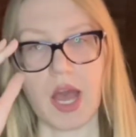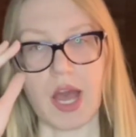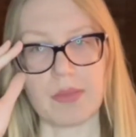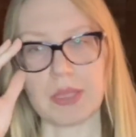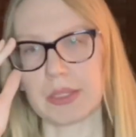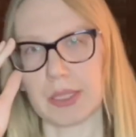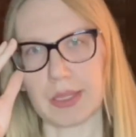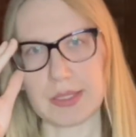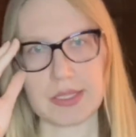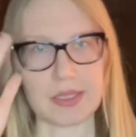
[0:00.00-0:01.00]
I mean,
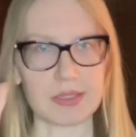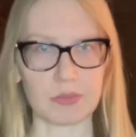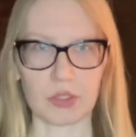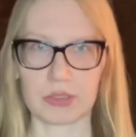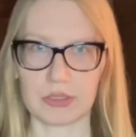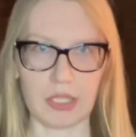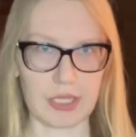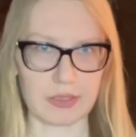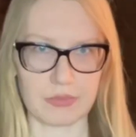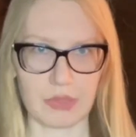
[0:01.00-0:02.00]
that's it, I'm not gonna
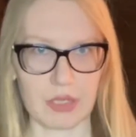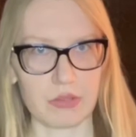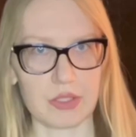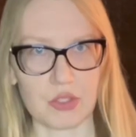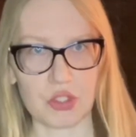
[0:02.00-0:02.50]
like the fragrance.